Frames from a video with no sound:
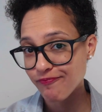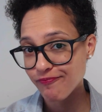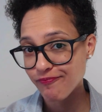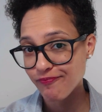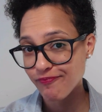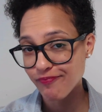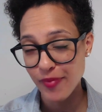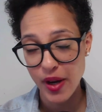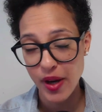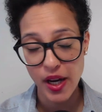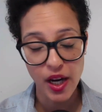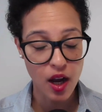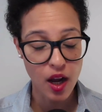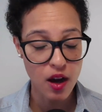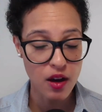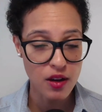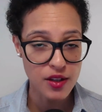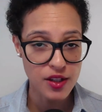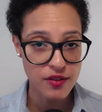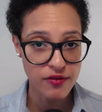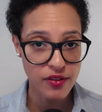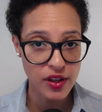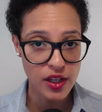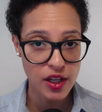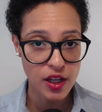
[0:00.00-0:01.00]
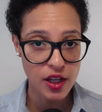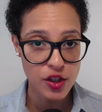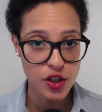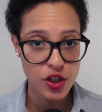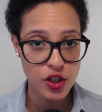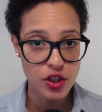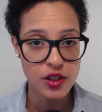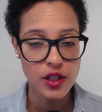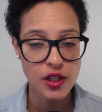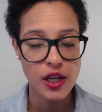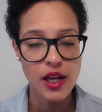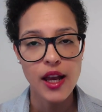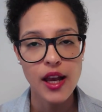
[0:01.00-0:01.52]
My call's
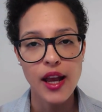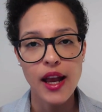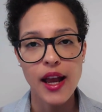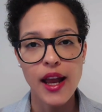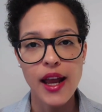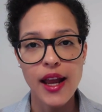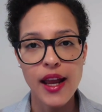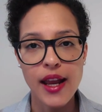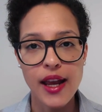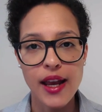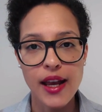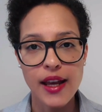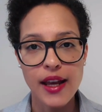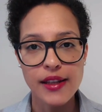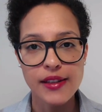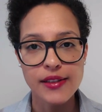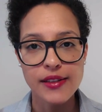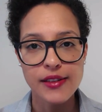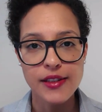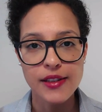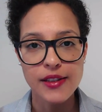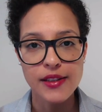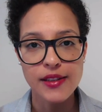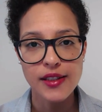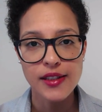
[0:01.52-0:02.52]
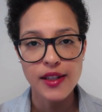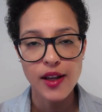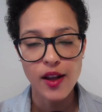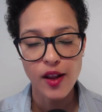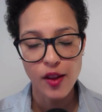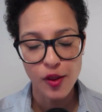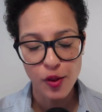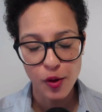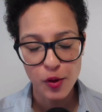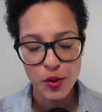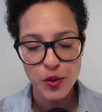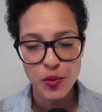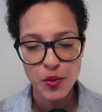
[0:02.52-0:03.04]
finished. And
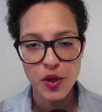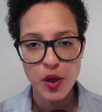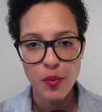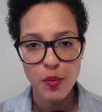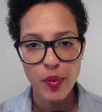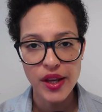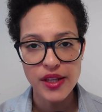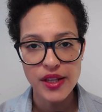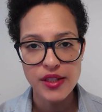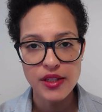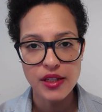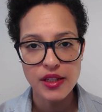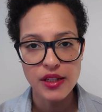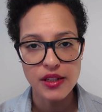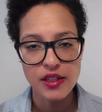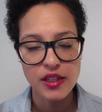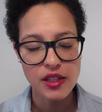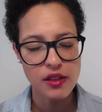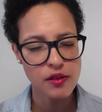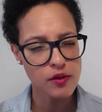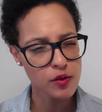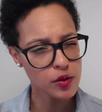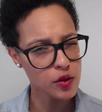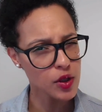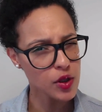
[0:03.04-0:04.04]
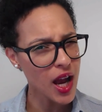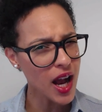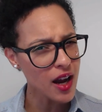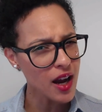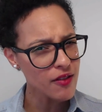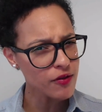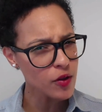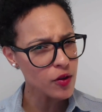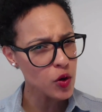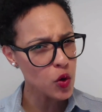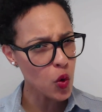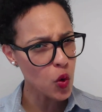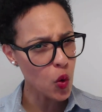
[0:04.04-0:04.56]
those were the basics. Do you
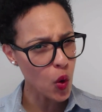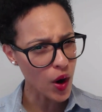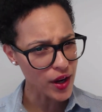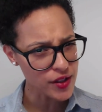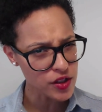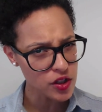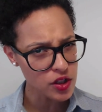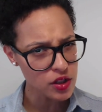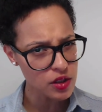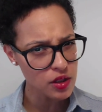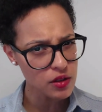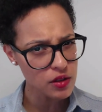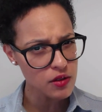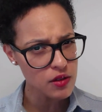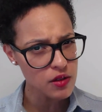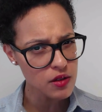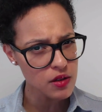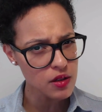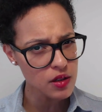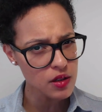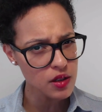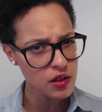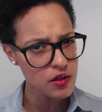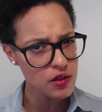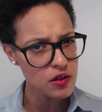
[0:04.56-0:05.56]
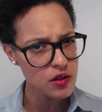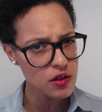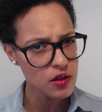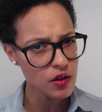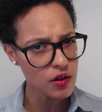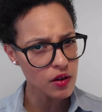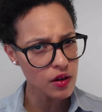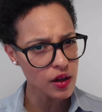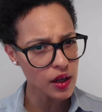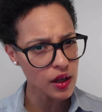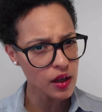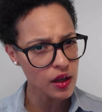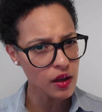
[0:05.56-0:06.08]
have questions
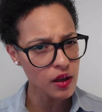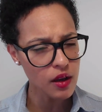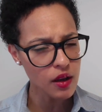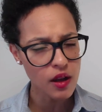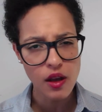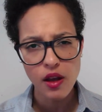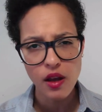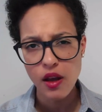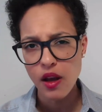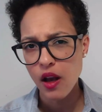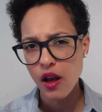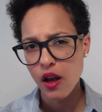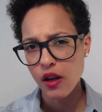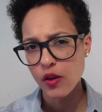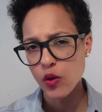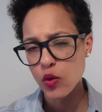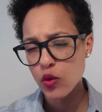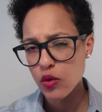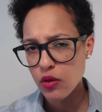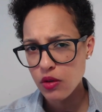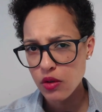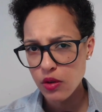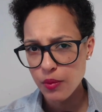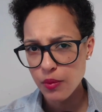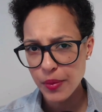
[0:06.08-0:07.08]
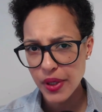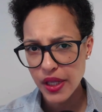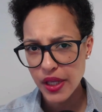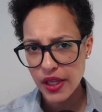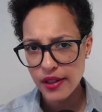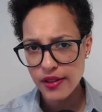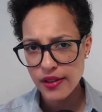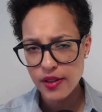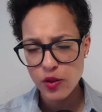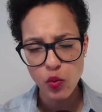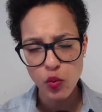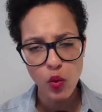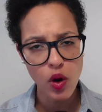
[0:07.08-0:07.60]
concerning Google
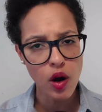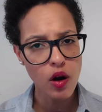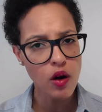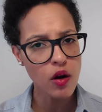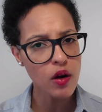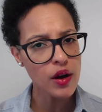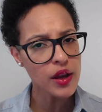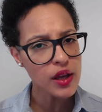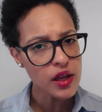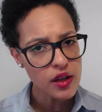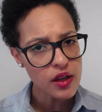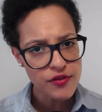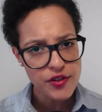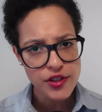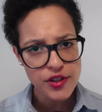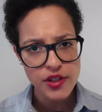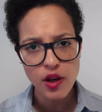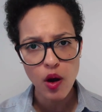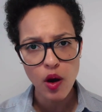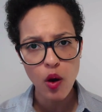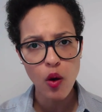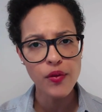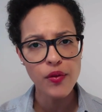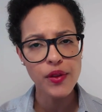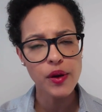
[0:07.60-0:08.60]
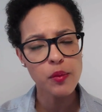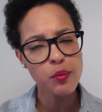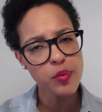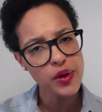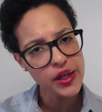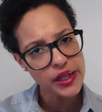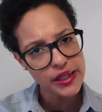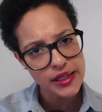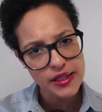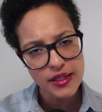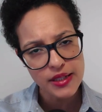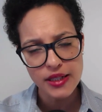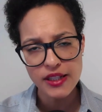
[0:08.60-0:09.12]
Meet? Well, if so, then
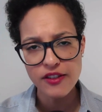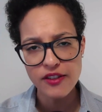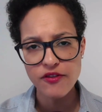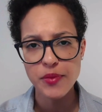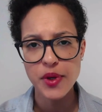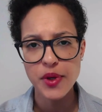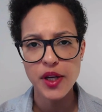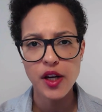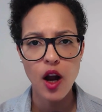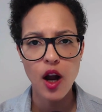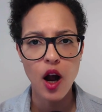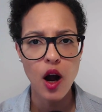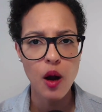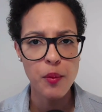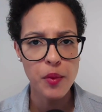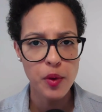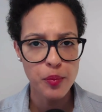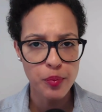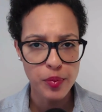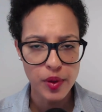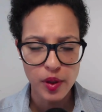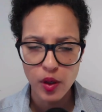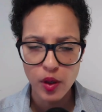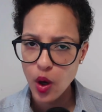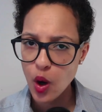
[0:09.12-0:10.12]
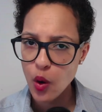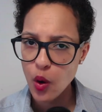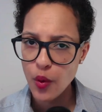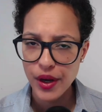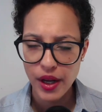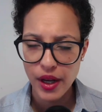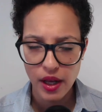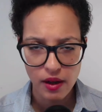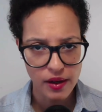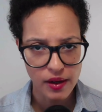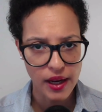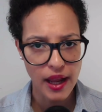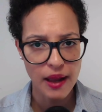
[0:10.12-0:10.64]
please leave me a comment below and
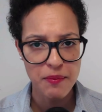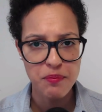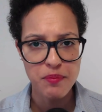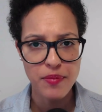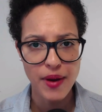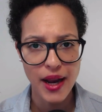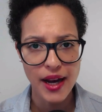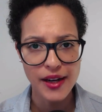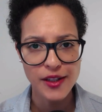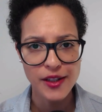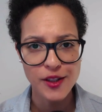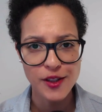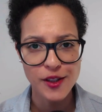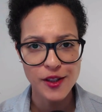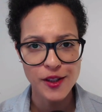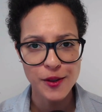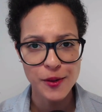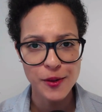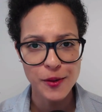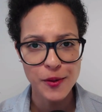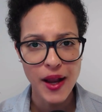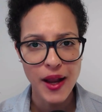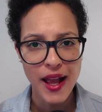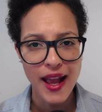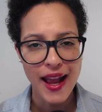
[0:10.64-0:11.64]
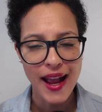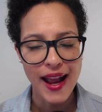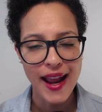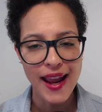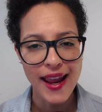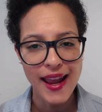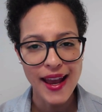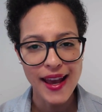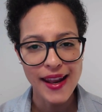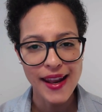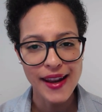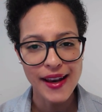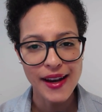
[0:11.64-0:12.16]
I'll get back to you.
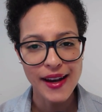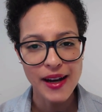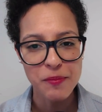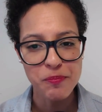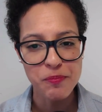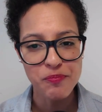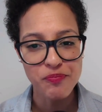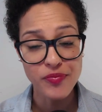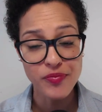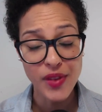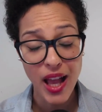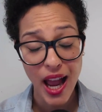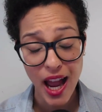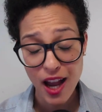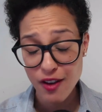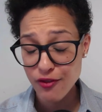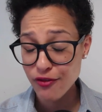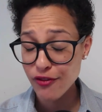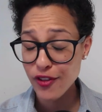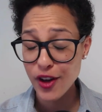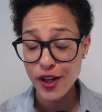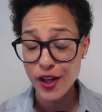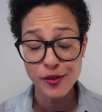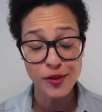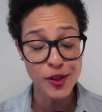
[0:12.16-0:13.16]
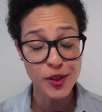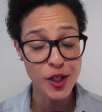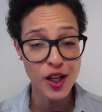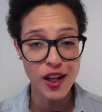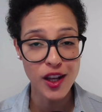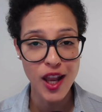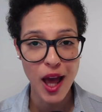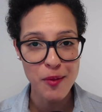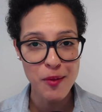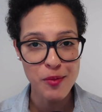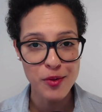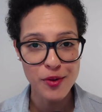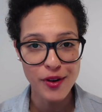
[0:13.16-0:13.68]
And um, have fun
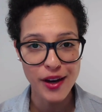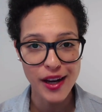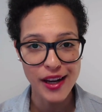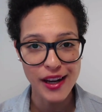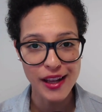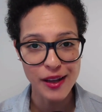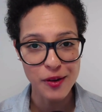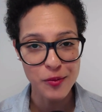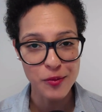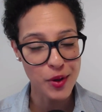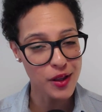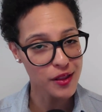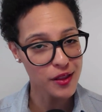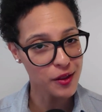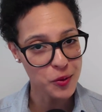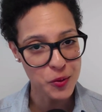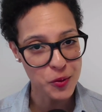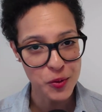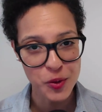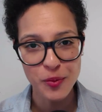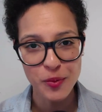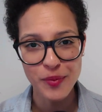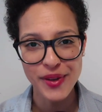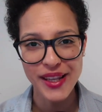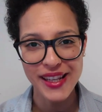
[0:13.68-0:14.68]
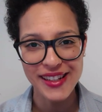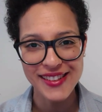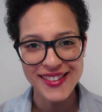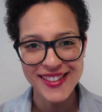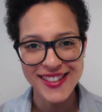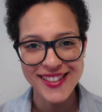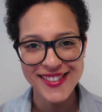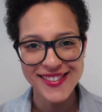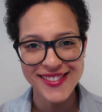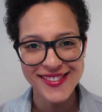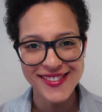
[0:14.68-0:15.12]
collaborating with Google Meet.